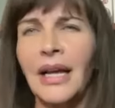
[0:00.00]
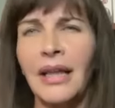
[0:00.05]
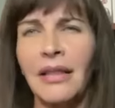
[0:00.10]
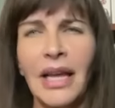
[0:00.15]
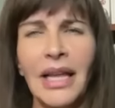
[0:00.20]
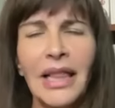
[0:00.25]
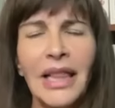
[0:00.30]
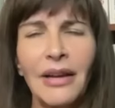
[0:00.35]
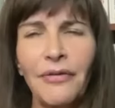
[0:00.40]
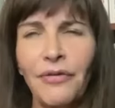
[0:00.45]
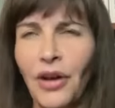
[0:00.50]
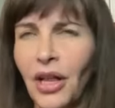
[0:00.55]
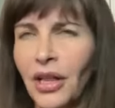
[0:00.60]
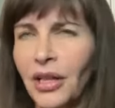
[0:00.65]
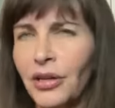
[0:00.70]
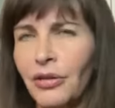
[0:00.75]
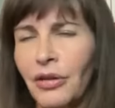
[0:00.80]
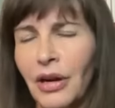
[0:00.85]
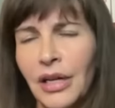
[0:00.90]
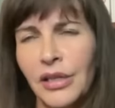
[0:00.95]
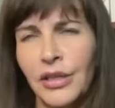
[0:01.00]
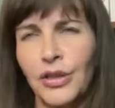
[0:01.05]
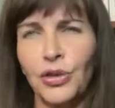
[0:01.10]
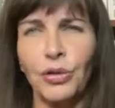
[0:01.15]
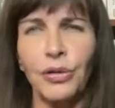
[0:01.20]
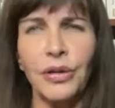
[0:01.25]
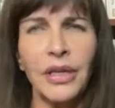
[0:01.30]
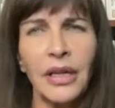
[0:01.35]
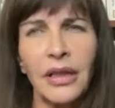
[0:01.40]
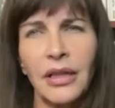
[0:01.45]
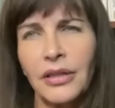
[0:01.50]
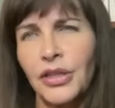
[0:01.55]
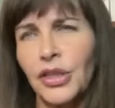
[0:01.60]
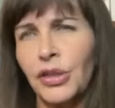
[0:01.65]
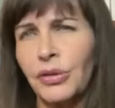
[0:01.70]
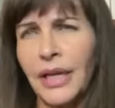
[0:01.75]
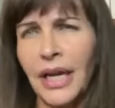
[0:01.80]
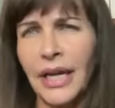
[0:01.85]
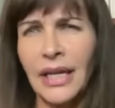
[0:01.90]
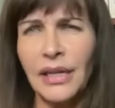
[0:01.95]
They live all across Jordan. They're
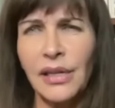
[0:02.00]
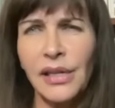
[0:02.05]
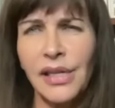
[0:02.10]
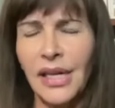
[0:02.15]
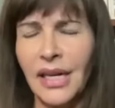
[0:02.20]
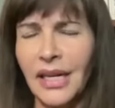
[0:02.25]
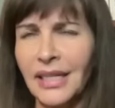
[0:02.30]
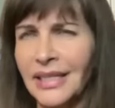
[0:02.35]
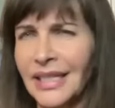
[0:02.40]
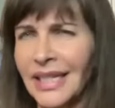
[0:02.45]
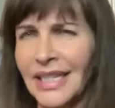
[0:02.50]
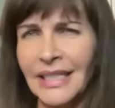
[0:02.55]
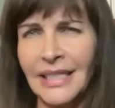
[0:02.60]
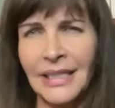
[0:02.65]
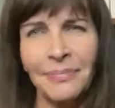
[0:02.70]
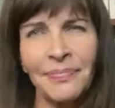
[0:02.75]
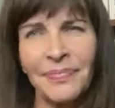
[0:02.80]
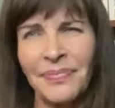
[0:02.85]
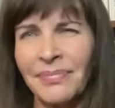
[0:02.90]
Jordanian citizens.